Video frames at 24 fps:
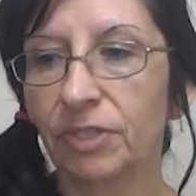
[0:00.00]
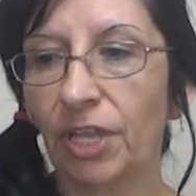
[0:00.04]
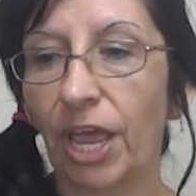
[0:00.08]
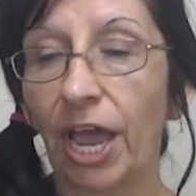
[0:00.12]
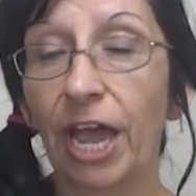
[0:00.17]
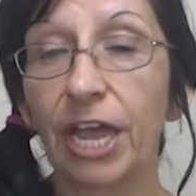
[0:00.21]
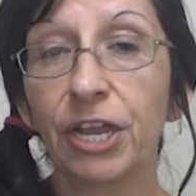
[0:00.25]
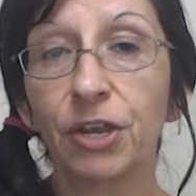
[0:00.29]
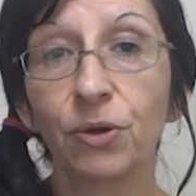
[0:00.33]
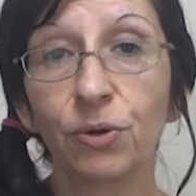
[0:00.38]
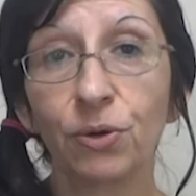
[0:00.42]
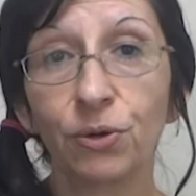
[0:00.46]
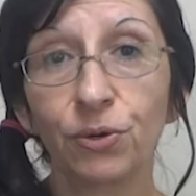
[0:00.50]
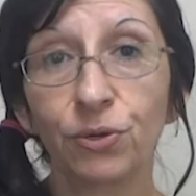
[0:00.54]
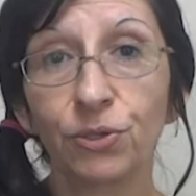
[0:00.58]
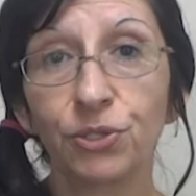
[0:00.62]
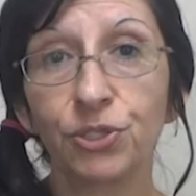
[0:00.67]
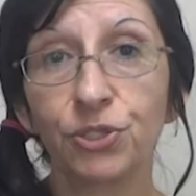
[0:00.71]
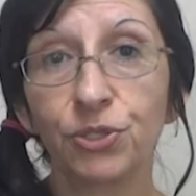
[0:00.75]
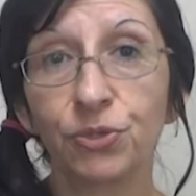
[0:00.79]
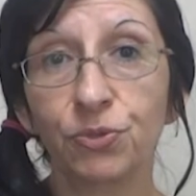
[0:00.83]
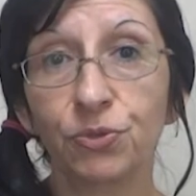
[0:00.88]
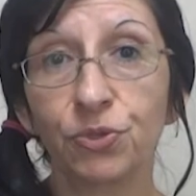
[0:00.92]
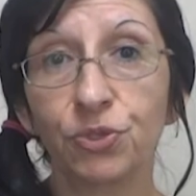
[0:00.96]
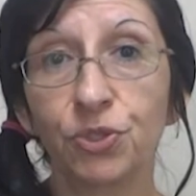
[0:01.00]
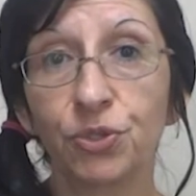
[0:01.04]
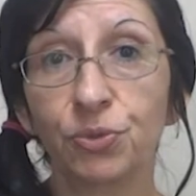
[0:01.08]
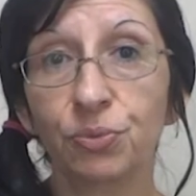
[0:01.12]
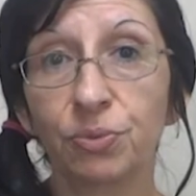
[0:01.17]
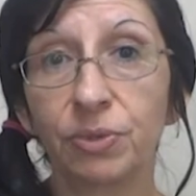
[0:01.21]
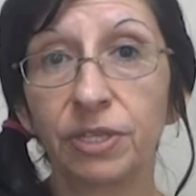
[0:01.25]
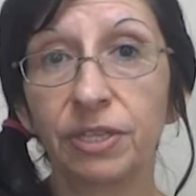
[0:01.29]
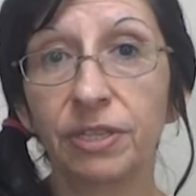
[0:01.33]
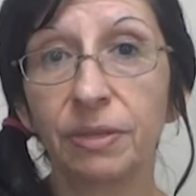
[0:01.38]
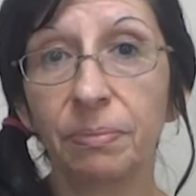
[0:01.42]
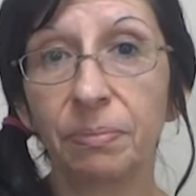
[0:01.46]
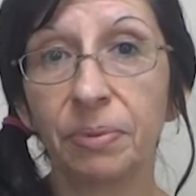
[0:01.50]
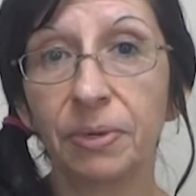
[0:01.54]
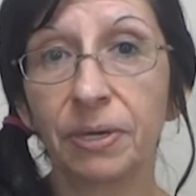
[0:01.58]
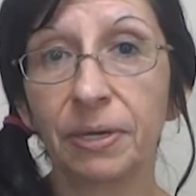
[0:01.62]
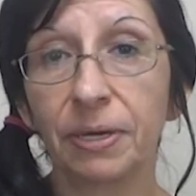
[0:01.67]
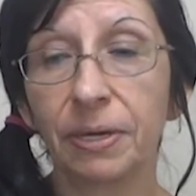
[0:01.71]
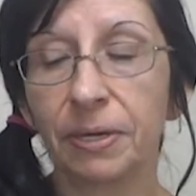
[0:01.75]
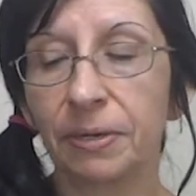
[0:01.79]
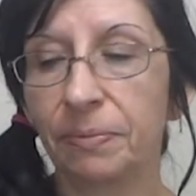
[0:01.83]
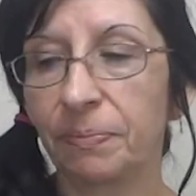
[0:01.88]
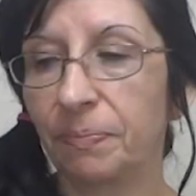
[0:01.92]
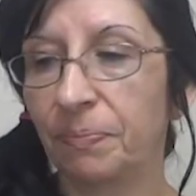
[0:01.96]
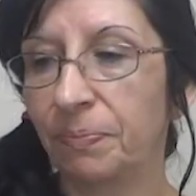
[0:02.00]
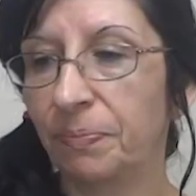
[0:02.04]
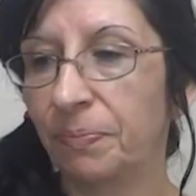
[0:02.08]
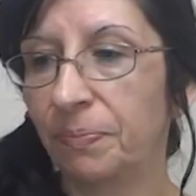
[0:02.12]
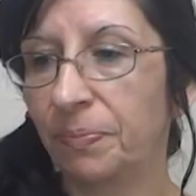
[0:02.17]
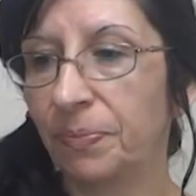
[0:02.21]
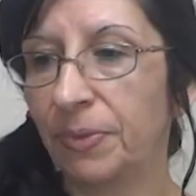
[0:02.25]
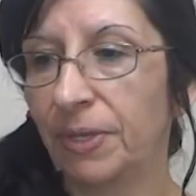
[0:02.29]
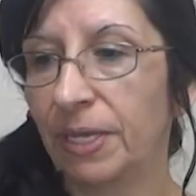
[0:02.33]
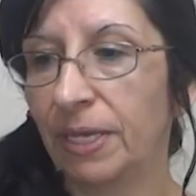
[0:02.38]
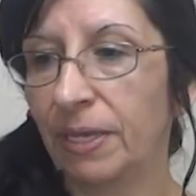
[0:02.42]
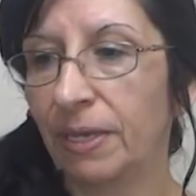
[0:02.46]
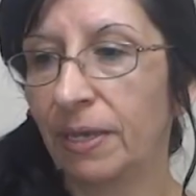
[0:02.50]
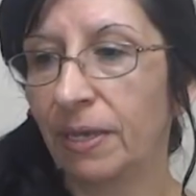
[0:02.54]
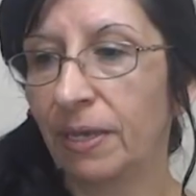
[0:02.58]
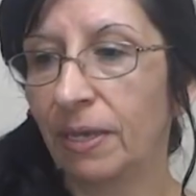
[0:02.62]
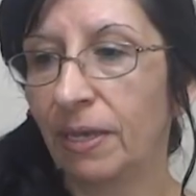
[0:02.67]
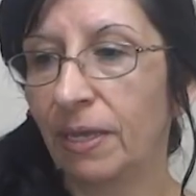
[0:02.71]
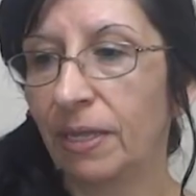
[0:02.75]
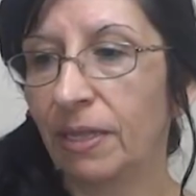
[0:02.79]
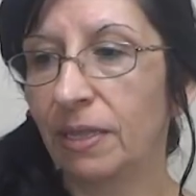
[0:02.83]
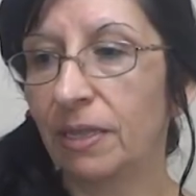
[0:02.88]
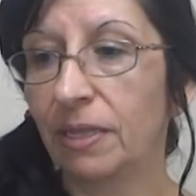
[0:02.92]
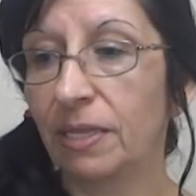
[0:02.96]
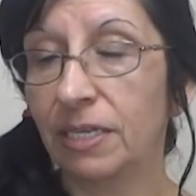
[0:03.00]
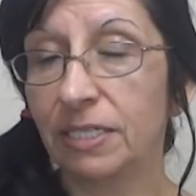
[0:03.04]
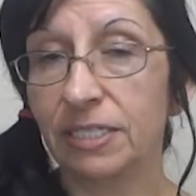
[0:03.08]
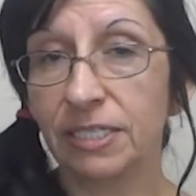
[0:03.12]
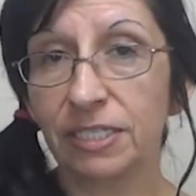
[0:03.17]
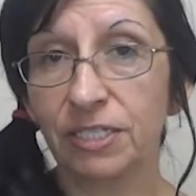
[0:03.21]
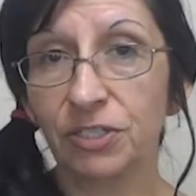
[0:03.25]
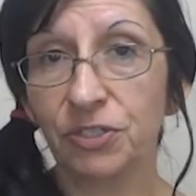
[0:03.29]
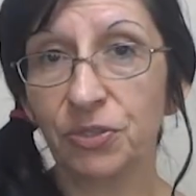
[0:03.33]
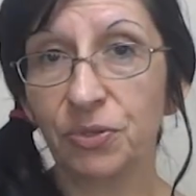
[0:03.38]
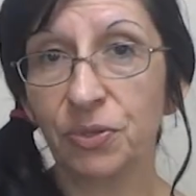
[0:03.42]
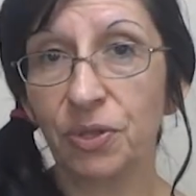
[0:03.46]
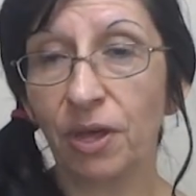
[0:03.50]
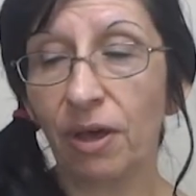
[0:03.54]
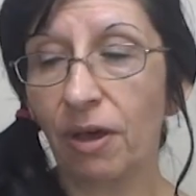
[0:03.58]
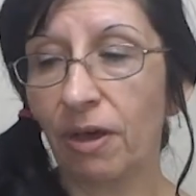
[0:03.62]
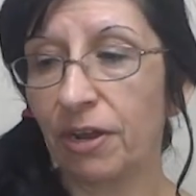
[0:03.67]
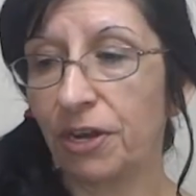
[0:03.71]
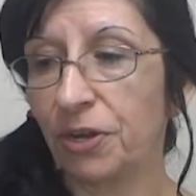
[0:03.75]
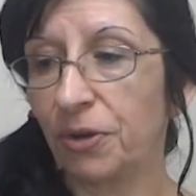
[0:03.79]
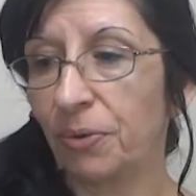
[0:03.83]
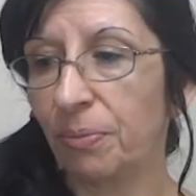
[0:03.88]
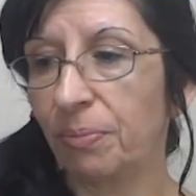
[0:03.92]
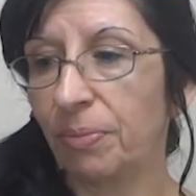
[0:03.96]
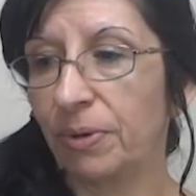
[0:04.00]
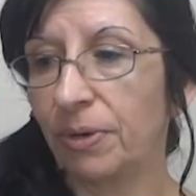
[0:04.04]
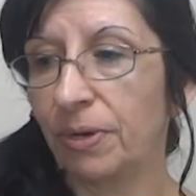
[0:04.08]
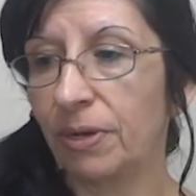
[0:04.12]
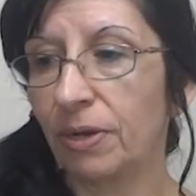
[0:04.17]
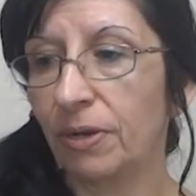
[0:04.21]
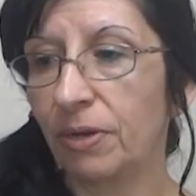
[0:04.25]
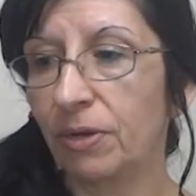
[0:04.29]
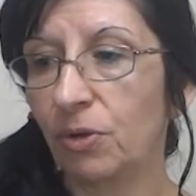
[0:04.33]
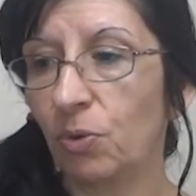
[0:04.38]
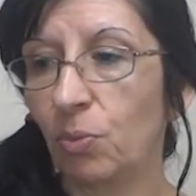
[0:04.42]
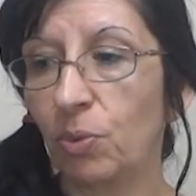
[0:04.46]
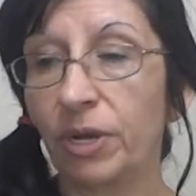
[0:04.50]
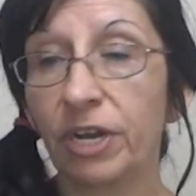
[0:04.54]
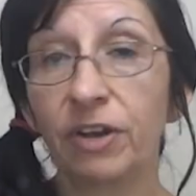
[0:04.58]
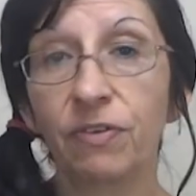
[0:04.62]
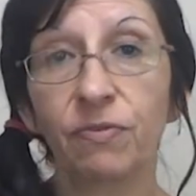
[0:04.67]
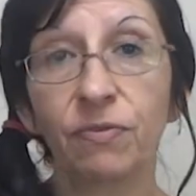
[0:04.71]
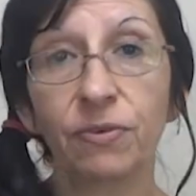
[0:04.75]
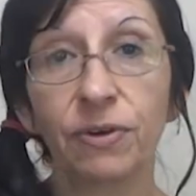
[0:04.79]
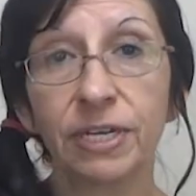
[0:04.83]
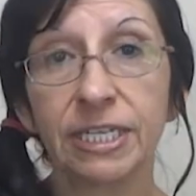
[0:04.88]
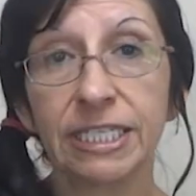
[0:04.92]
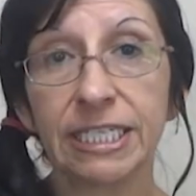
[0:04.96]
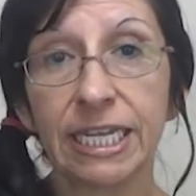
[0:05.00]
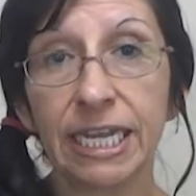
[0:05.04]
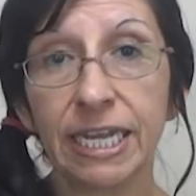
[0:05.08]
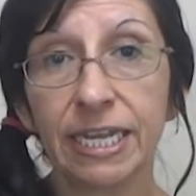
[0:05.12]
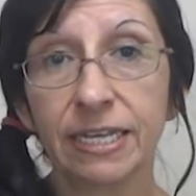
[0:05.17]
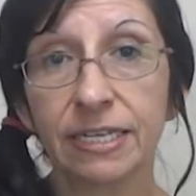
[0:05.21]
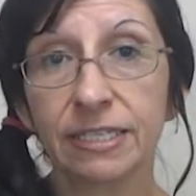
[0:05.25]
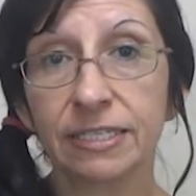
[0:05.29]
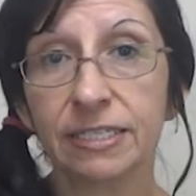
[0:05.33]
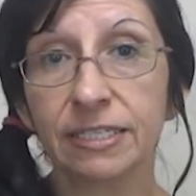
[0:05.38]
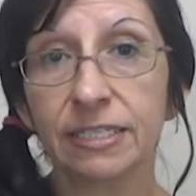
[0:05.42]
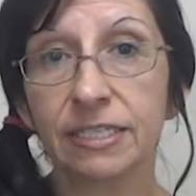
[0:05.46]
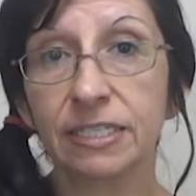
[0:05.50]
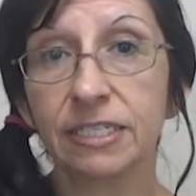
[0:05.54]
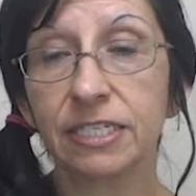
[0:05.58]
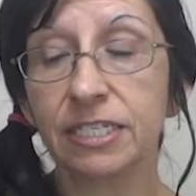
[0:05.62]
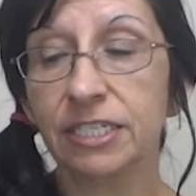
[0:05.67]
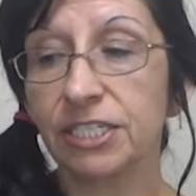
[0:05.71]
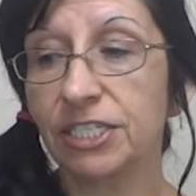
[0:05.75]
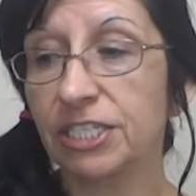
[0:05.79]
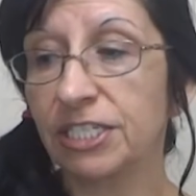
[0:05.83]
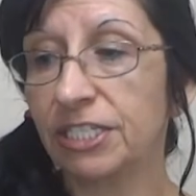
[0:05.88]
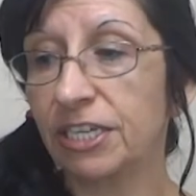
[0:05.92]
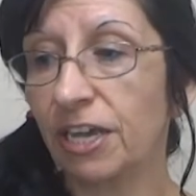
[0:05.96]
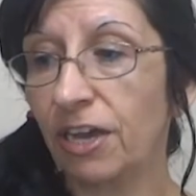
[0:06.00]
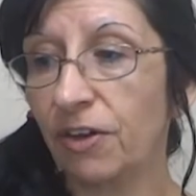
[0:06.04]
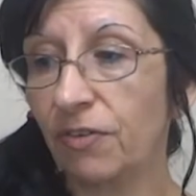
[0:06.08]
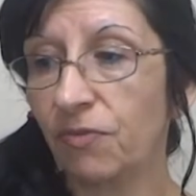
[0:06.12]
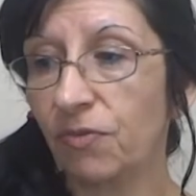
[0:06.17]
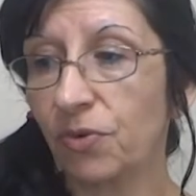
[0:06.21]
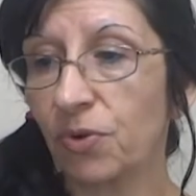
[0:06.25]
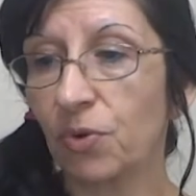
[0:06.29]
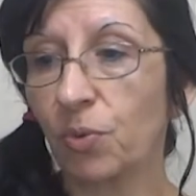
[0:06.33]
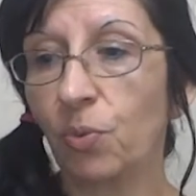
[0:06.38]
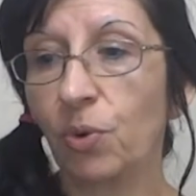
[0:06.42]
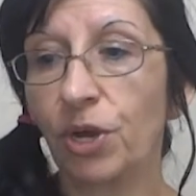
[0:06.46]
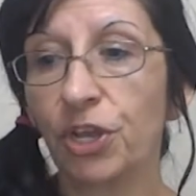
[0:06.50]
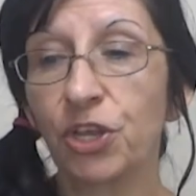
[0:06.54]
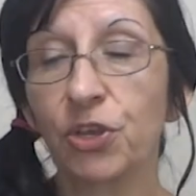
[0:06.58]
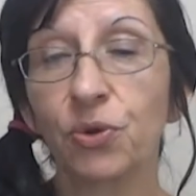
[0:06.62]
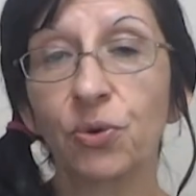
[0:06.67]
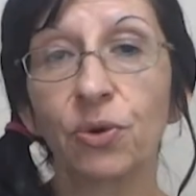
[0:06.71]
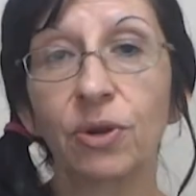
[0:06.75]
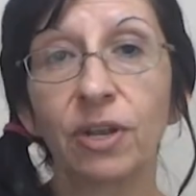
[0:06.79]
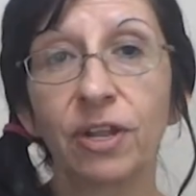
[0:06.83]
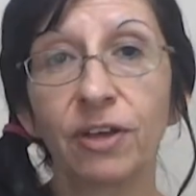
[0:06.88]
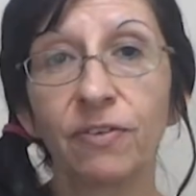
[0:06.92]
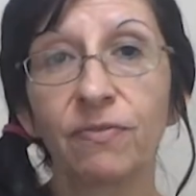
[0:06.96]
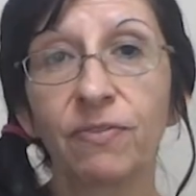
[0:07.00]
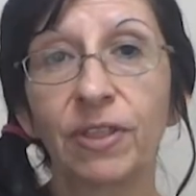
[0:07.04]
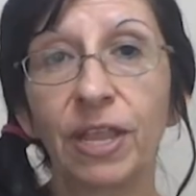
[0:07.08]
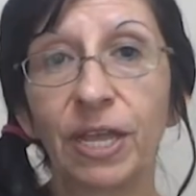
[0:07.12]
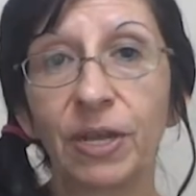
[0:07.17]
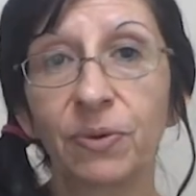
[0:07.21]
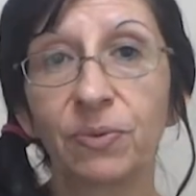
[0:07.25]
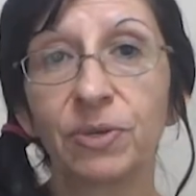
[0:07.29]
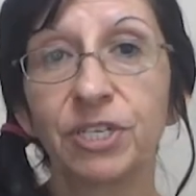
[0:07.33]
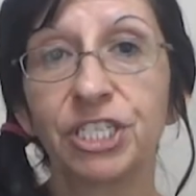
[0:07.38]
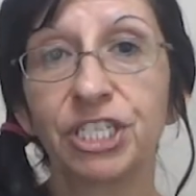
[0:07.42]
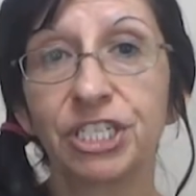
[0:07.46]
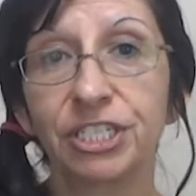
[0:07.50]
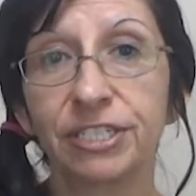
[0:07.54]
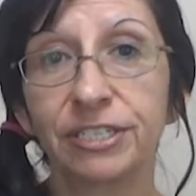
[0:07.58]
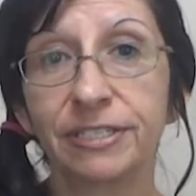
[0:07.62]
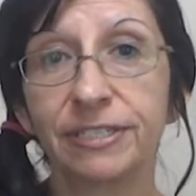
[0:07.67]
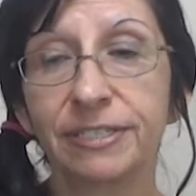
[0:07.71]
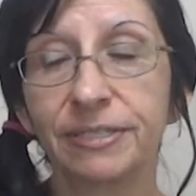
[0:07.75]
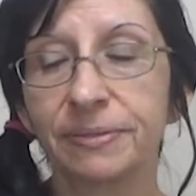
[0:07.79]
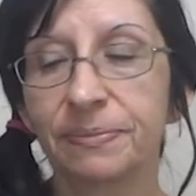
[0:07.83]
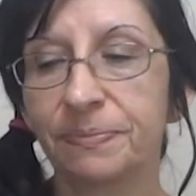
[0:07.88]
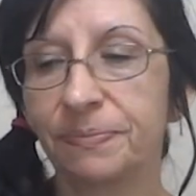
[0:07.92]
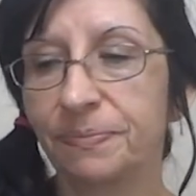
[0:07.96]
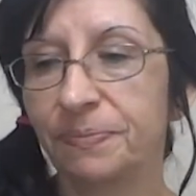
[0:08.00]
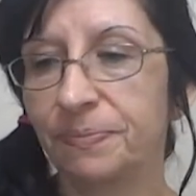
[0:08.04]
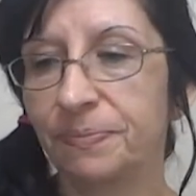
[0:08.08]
I urge you to read the book. Listen to the audiobook, whatever it takes. Discover what your love language is.